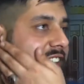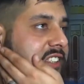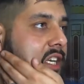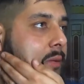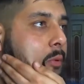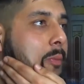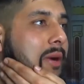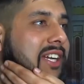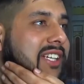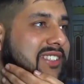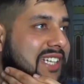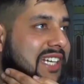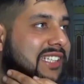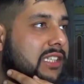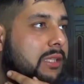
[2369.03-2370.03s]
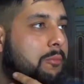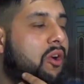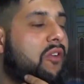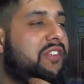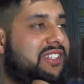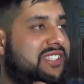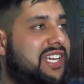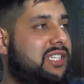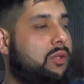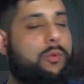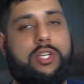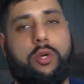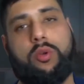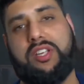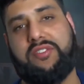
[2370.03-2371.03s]
is that Abu Bakr said that the prophet said that
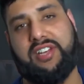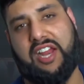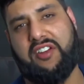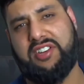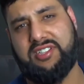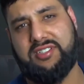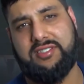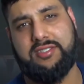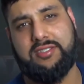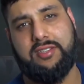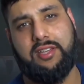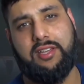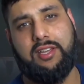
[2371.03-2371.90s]
we don't leave inheritance.